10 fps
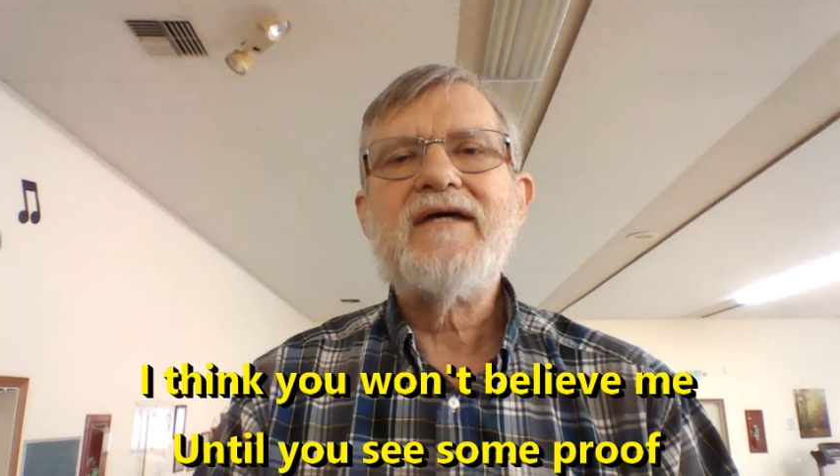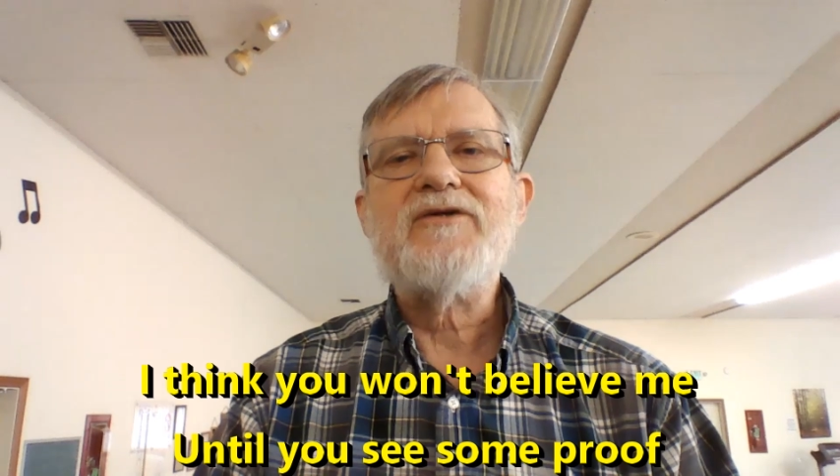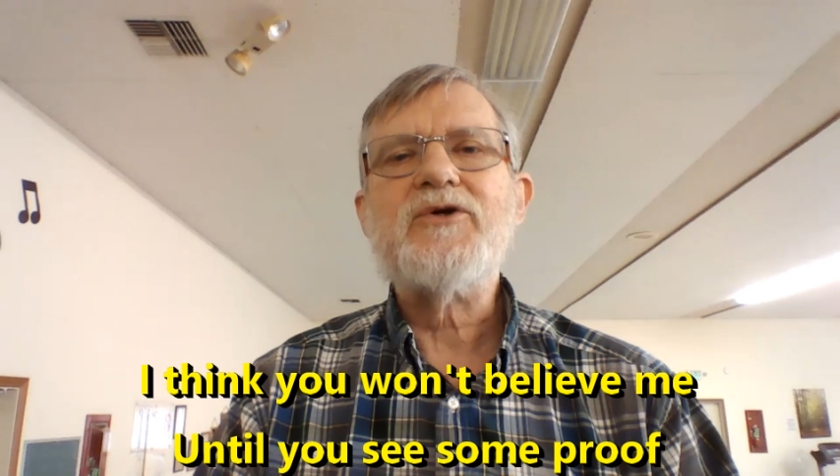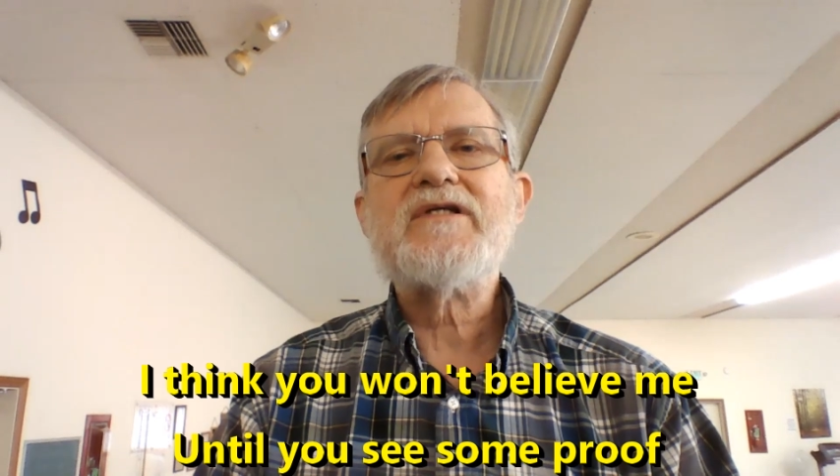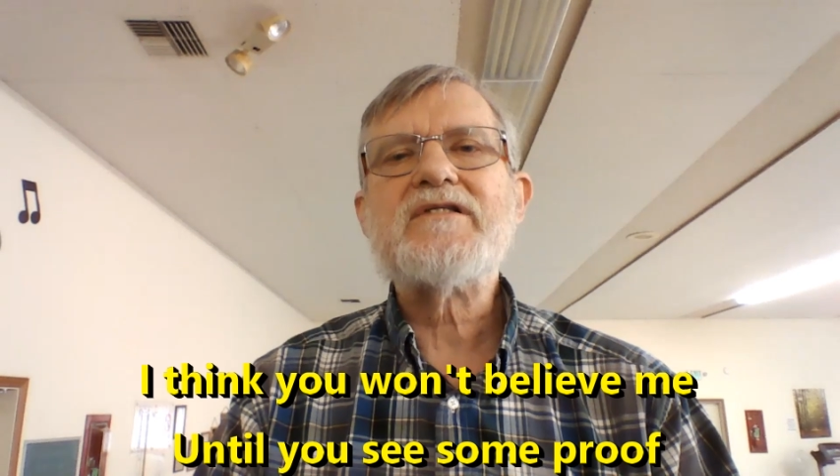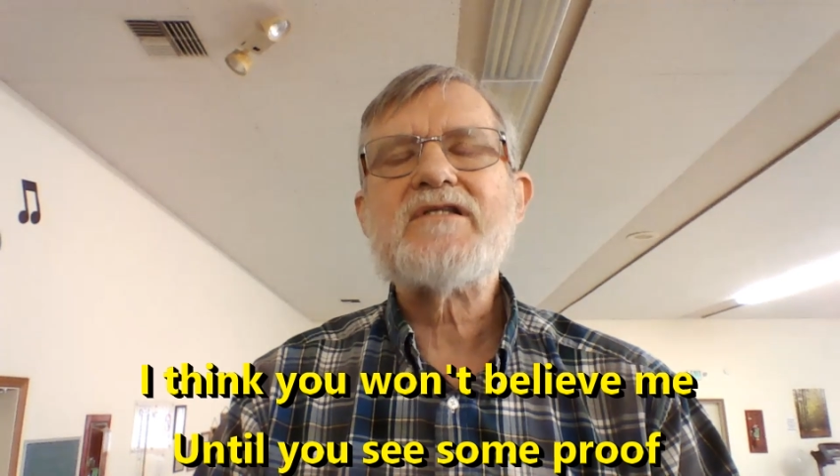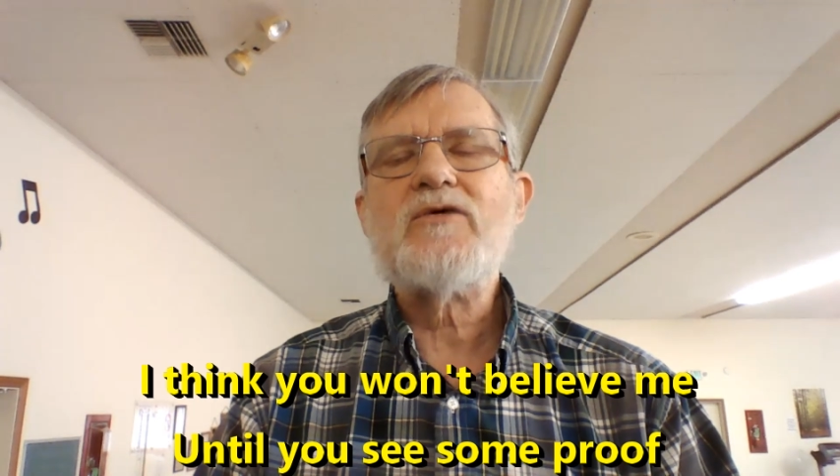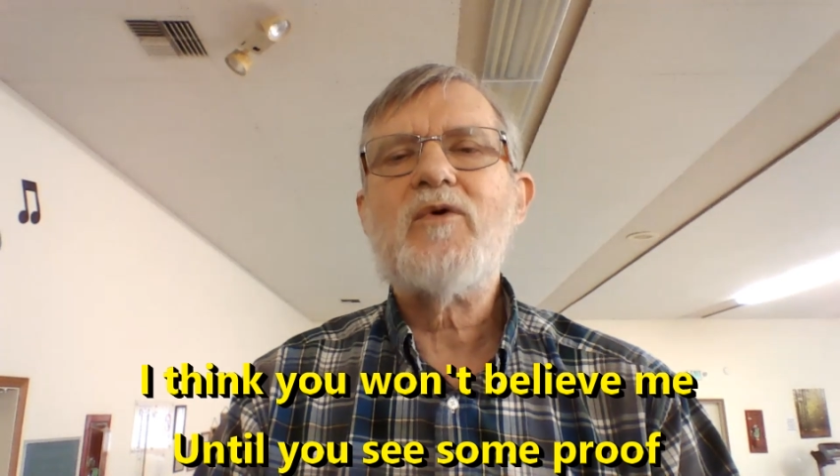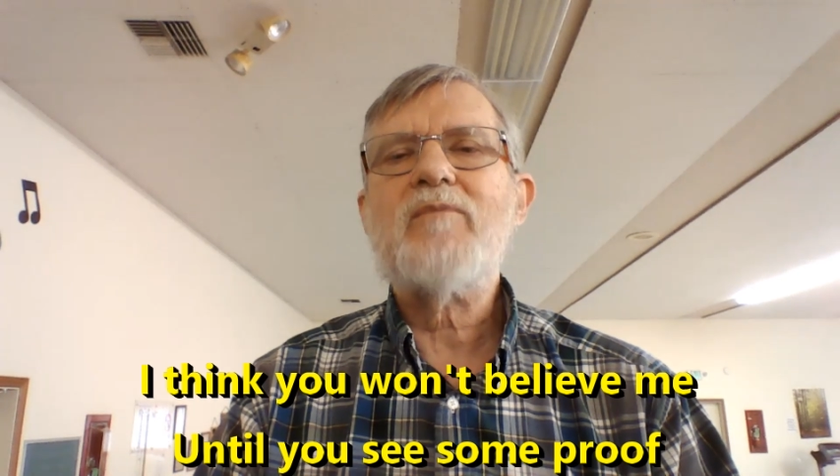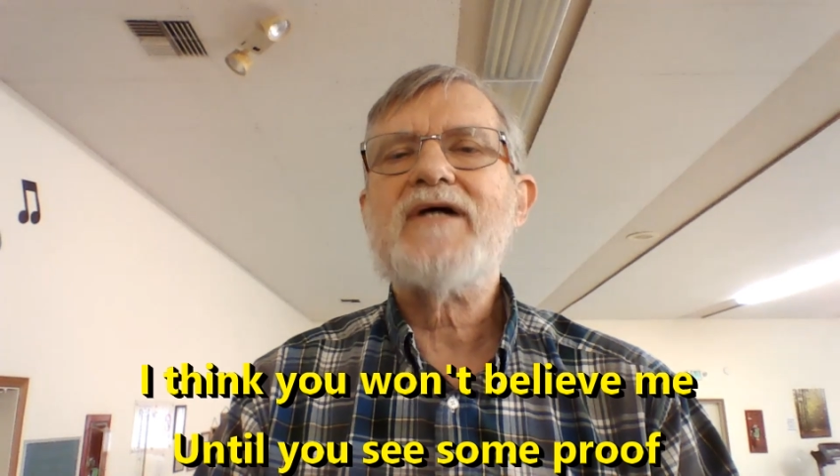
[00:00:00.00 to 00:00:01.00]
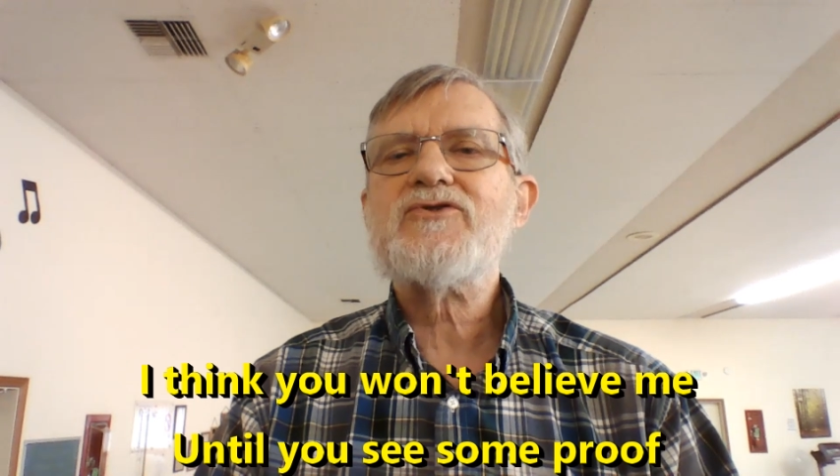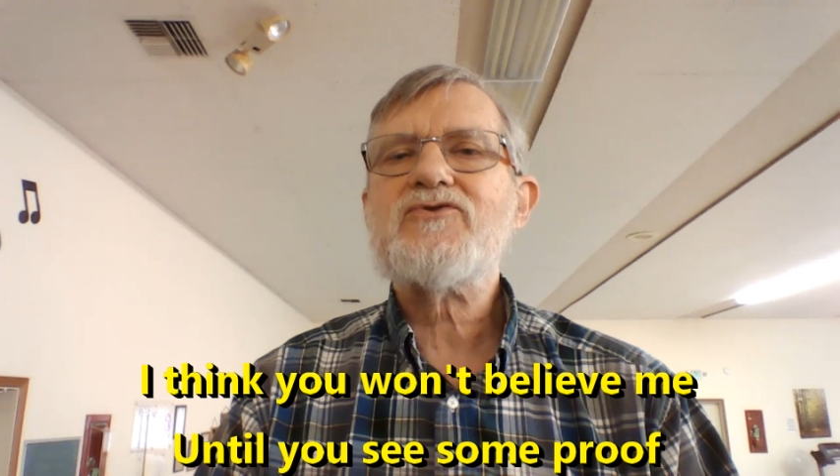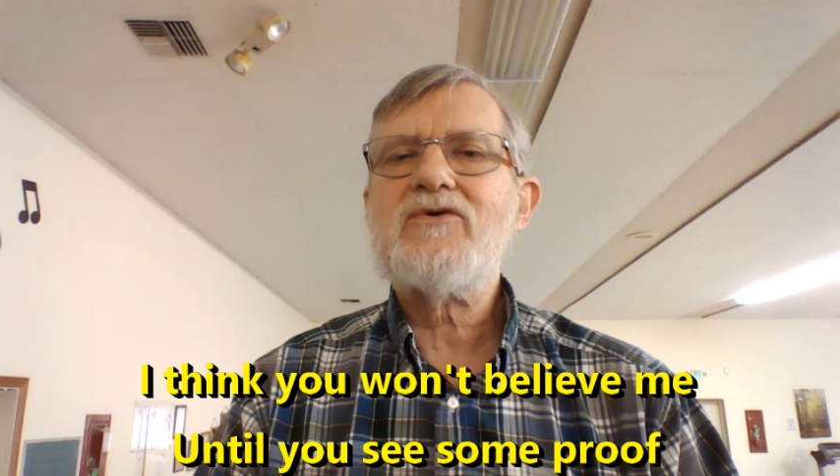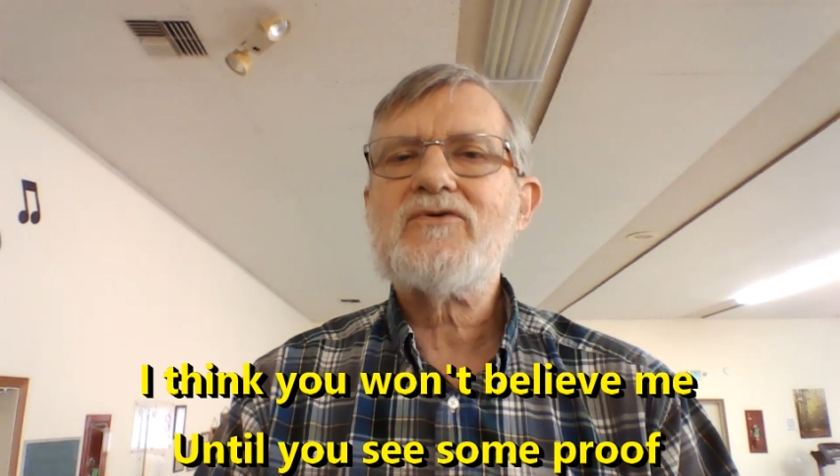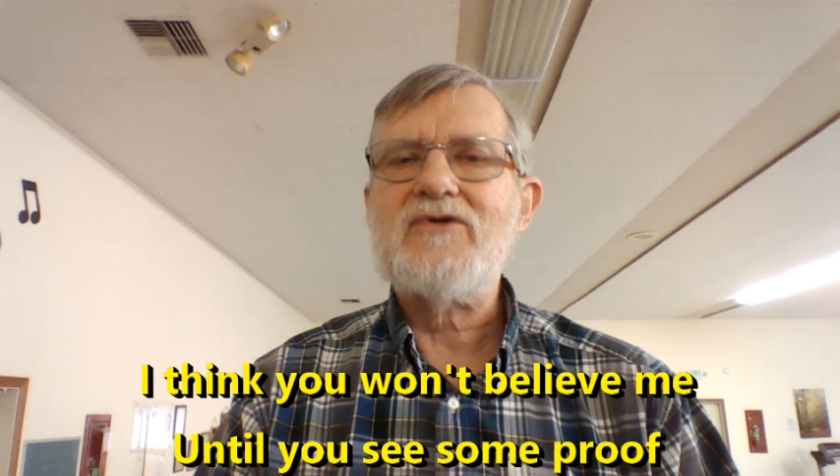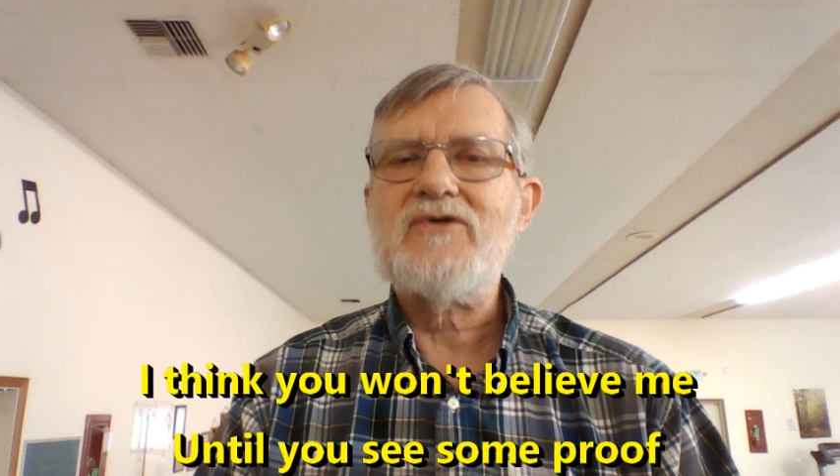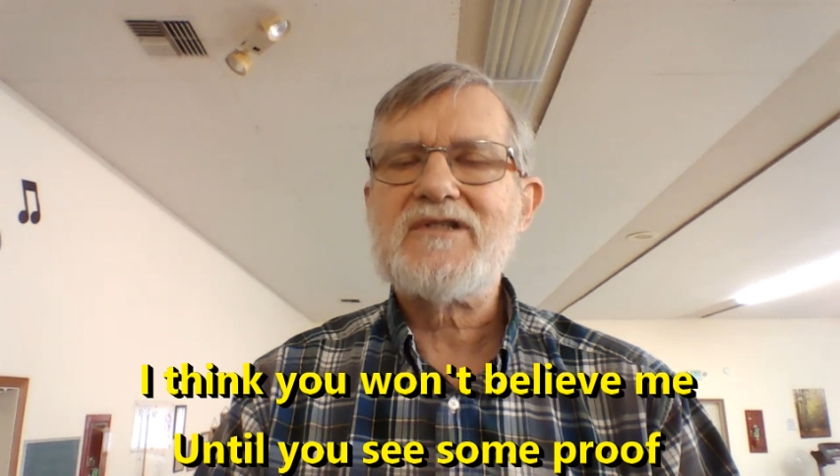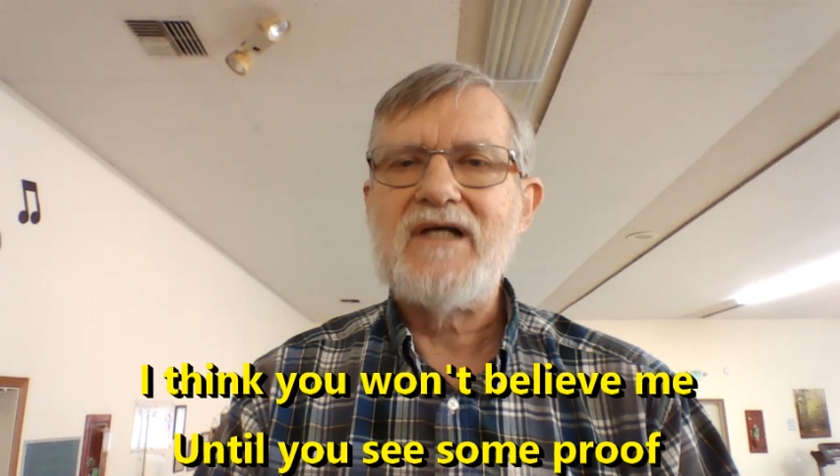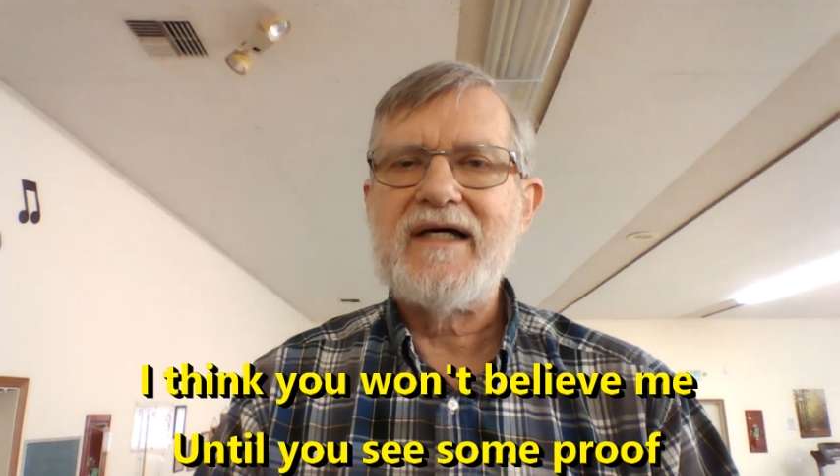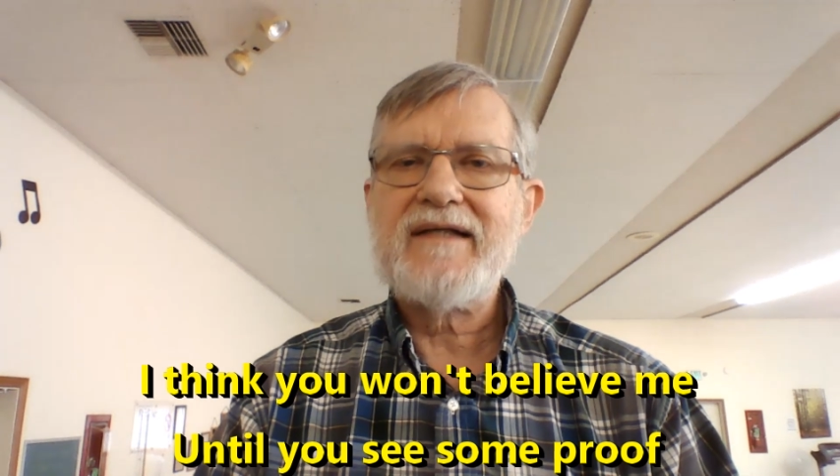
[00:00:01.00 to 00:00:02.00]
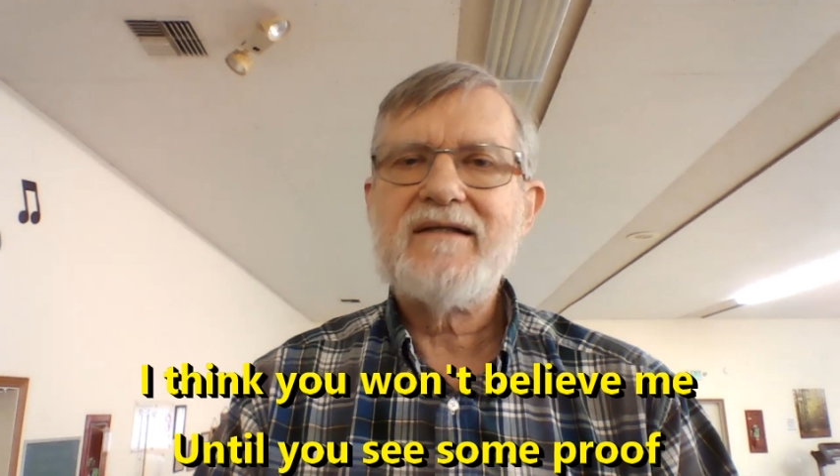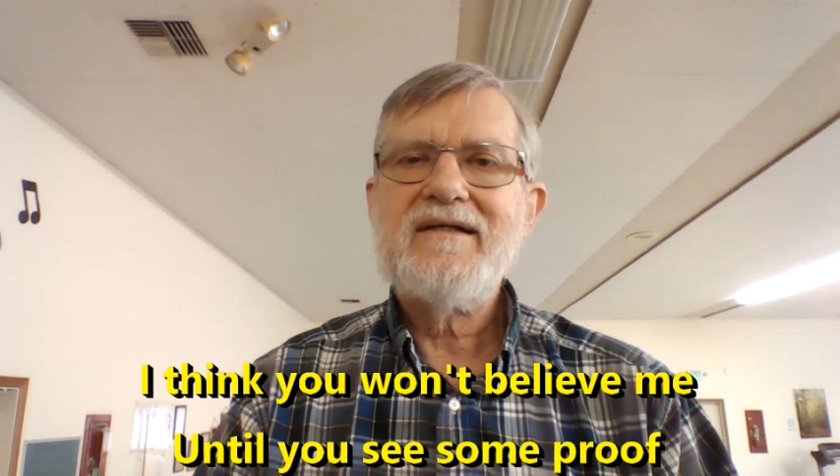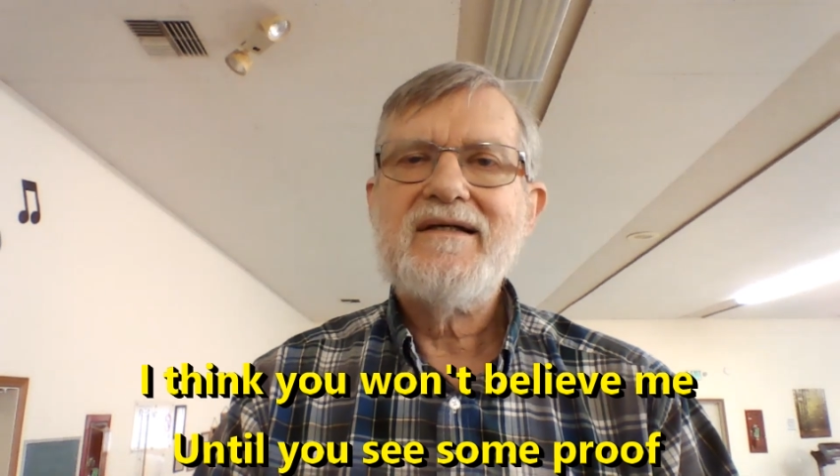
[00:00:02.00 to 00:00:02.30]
And you can see what my stroke looks like,